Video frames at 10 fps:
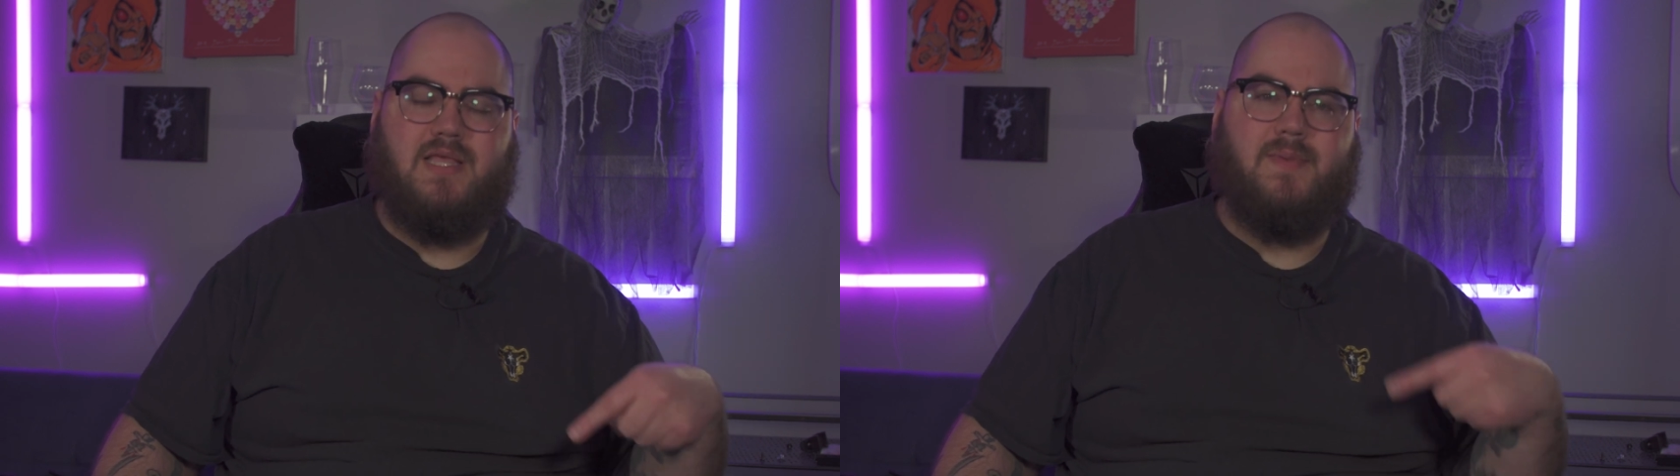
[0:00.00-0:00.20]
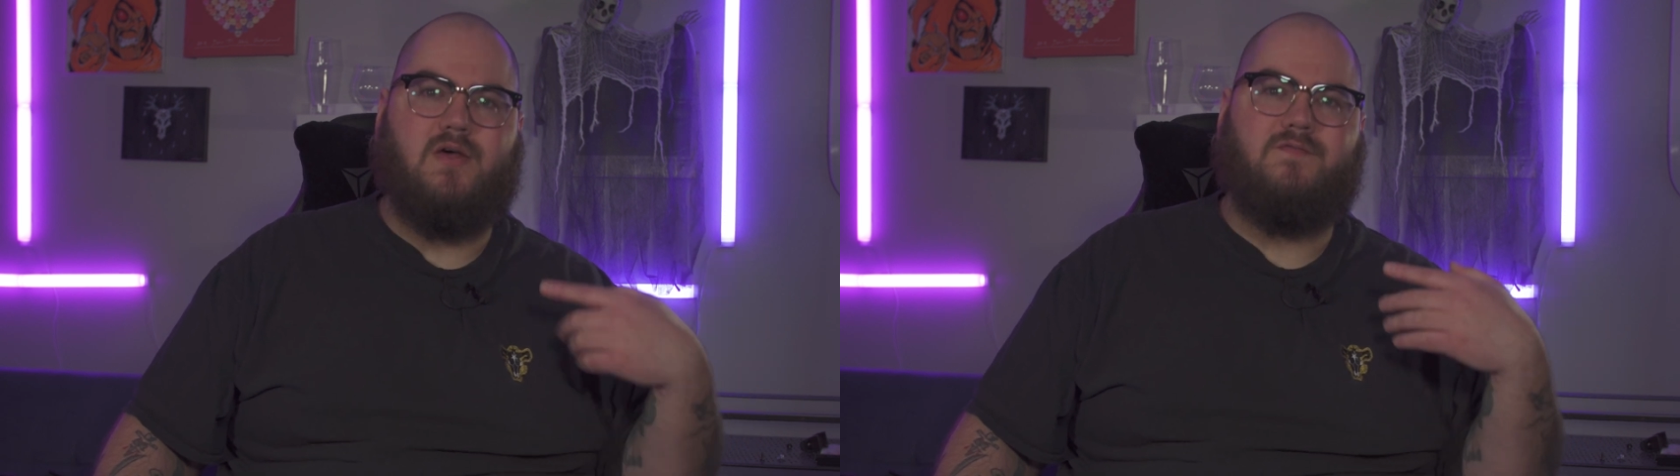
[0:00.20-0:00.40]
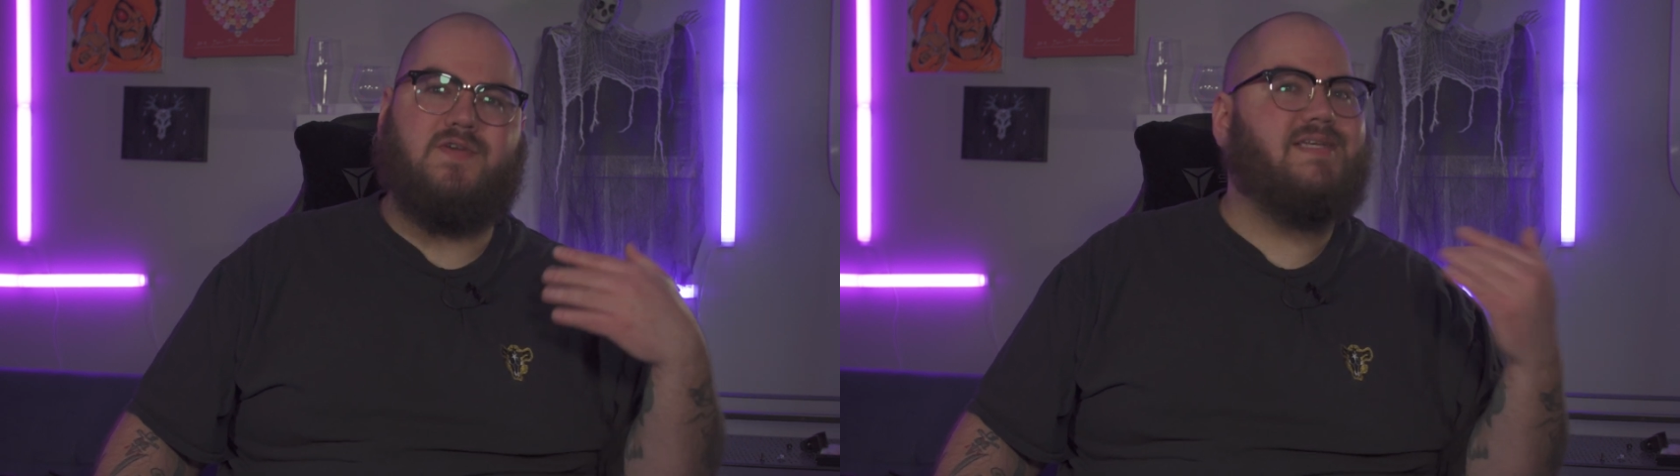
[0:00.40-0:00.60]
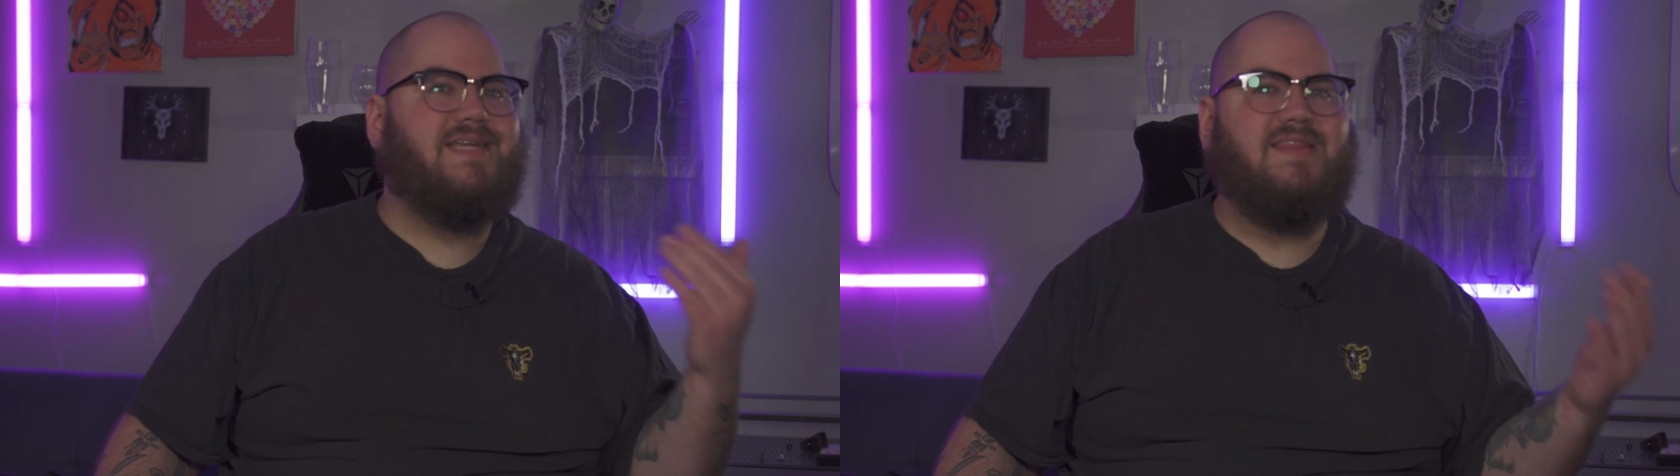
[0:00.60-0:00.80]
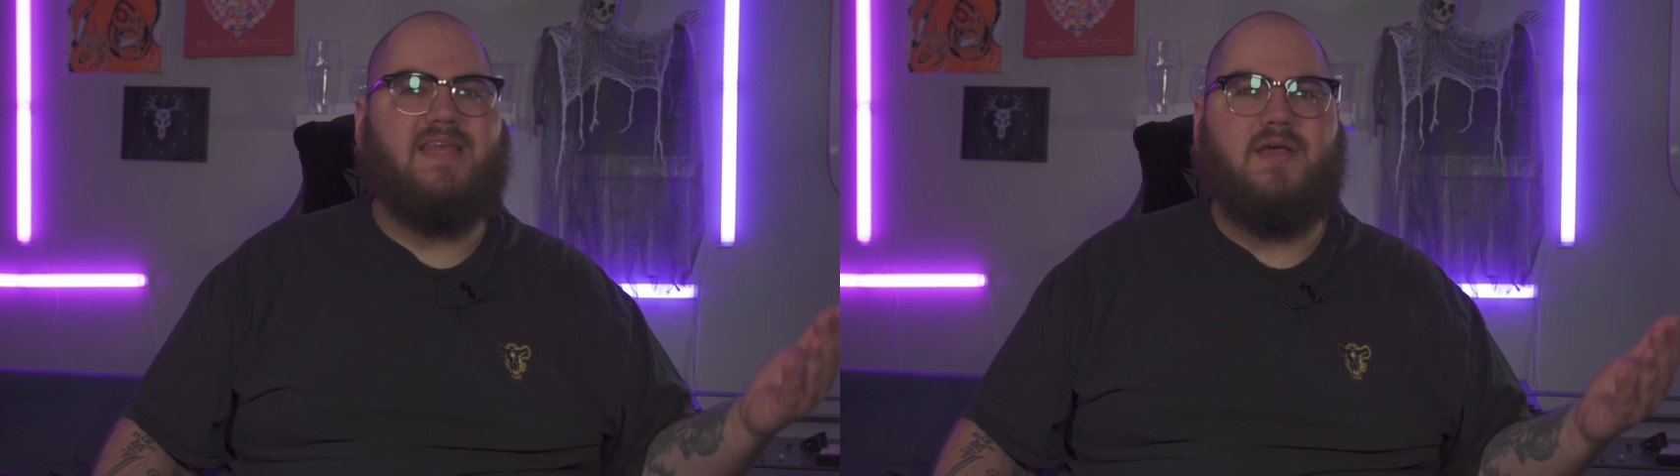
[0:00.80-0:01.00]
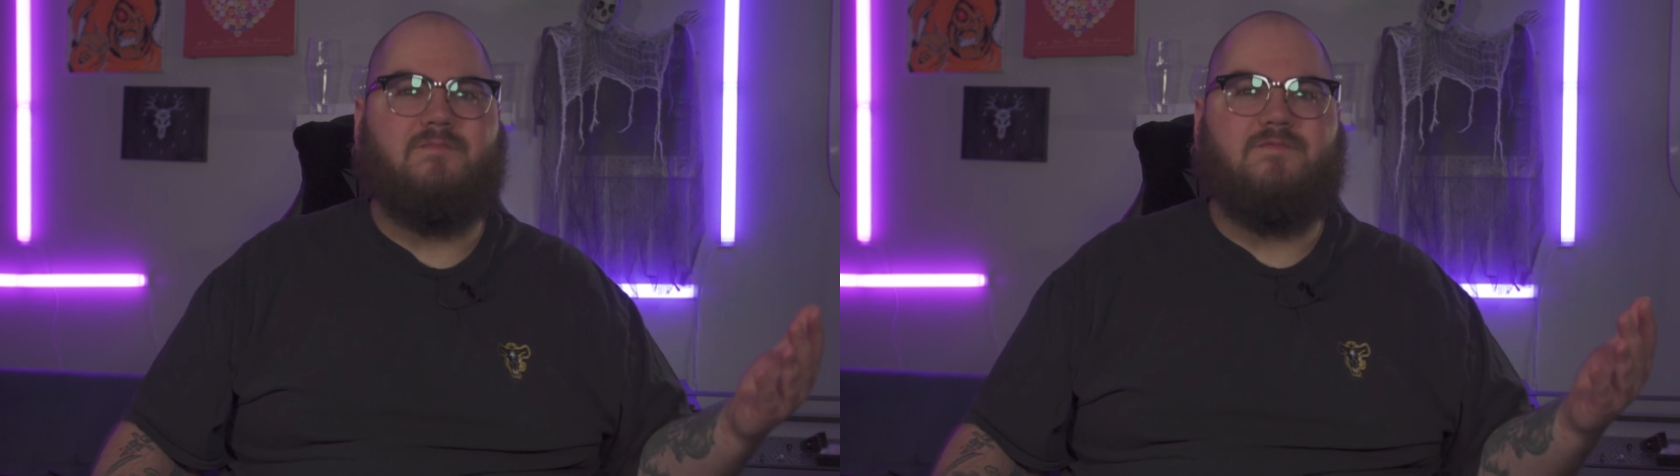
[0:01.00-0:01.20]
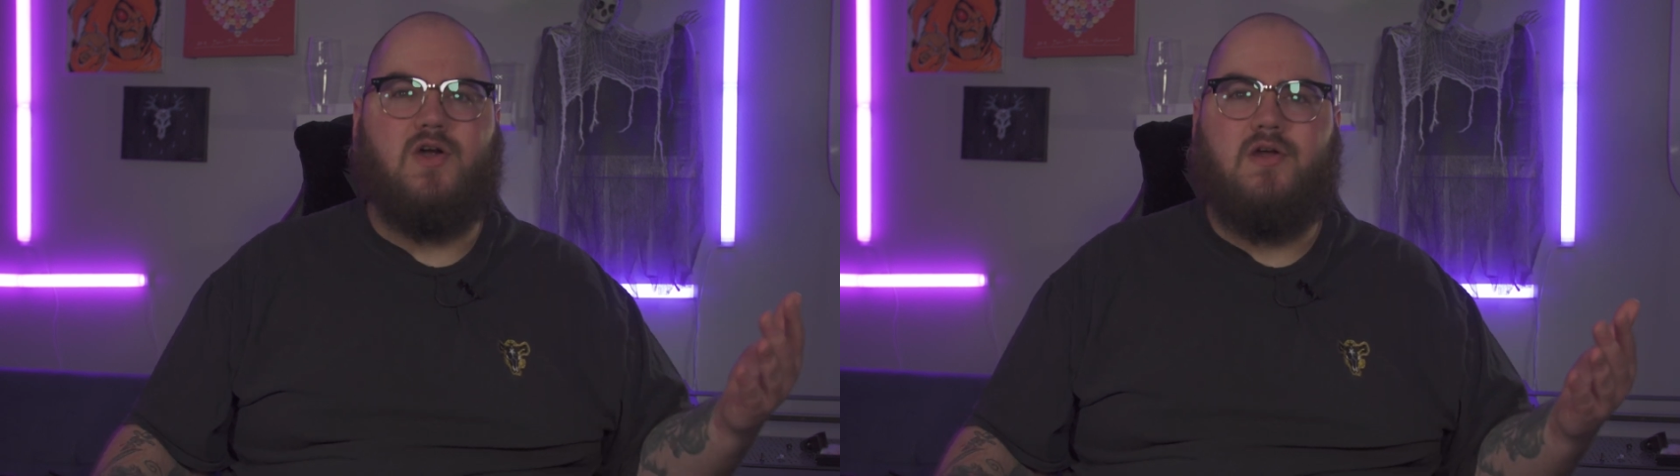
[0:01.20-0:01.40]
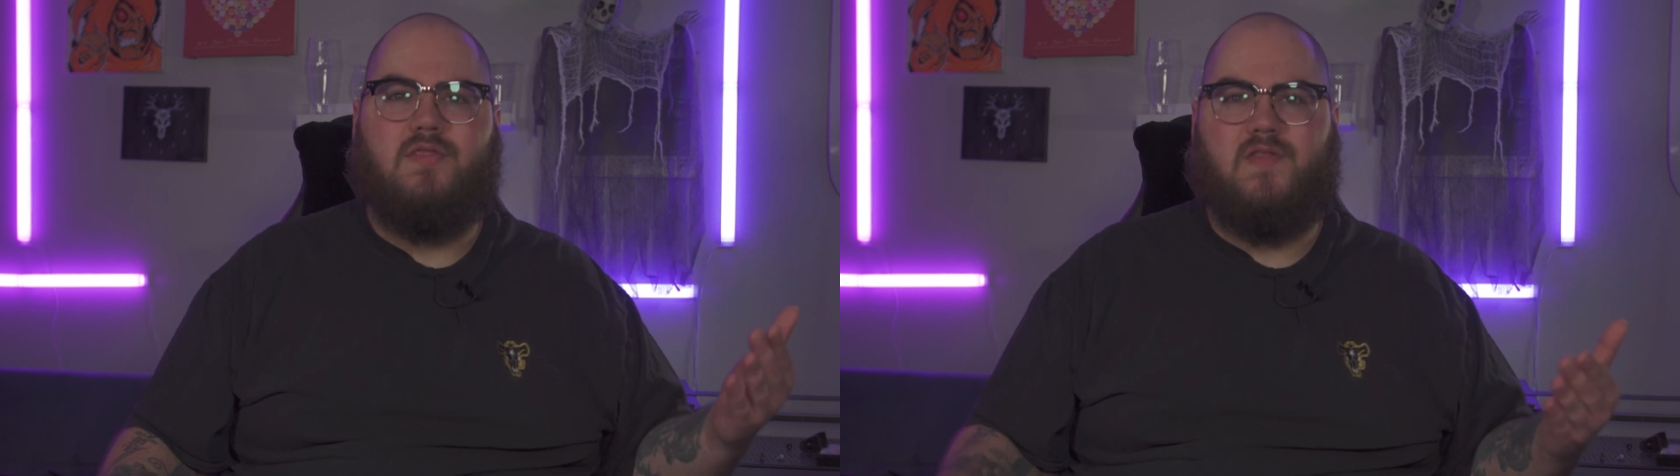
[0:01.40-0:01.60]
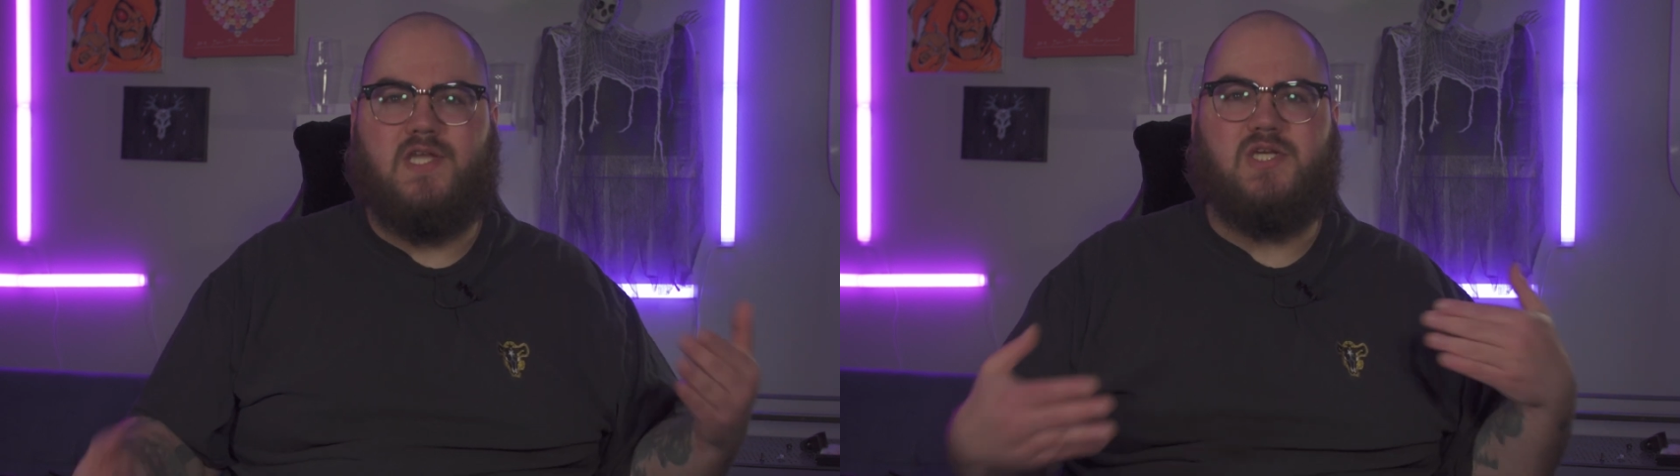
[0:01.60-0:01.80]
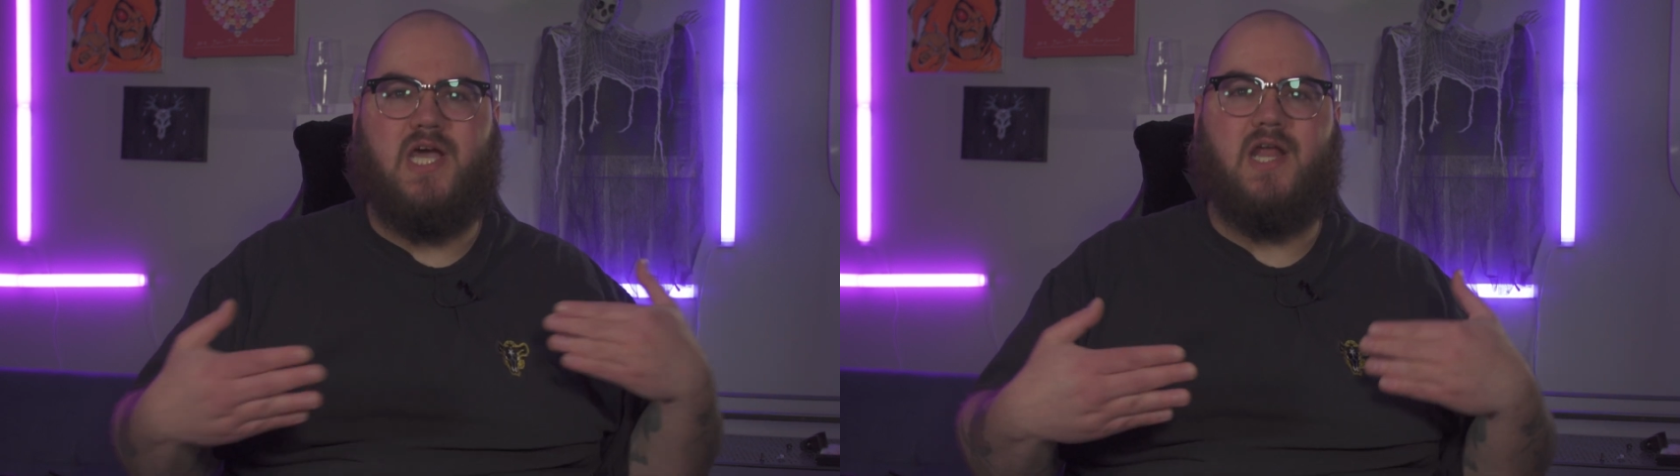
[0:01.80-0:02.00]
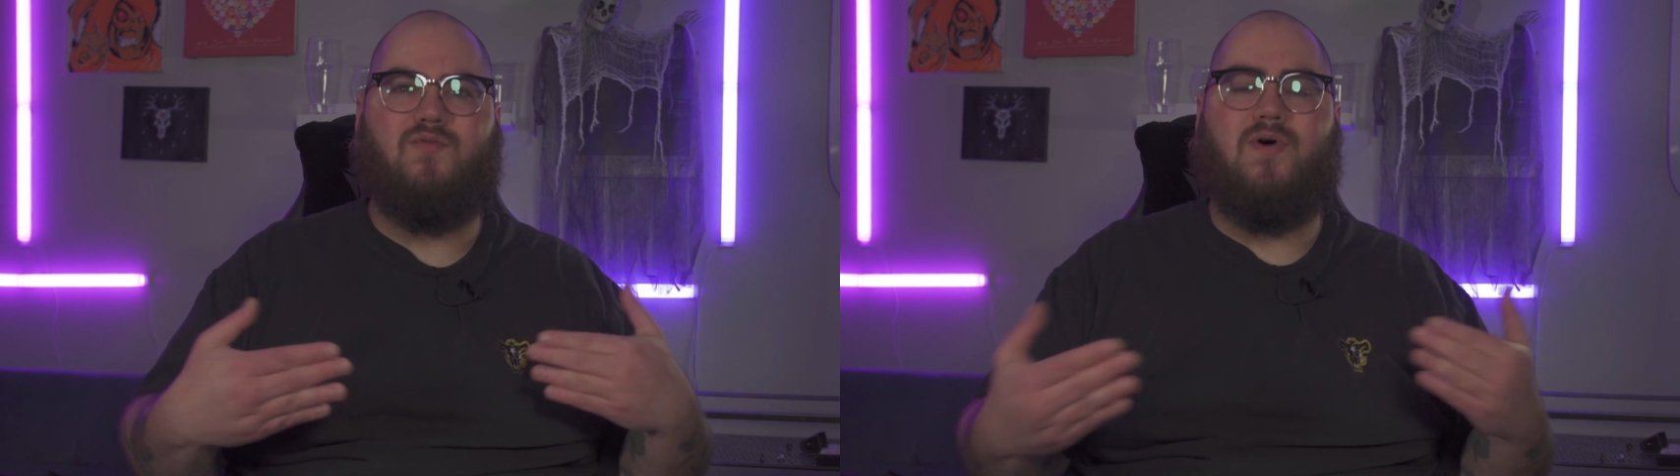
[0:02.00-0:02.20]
Let me know if there's anything further that you kind of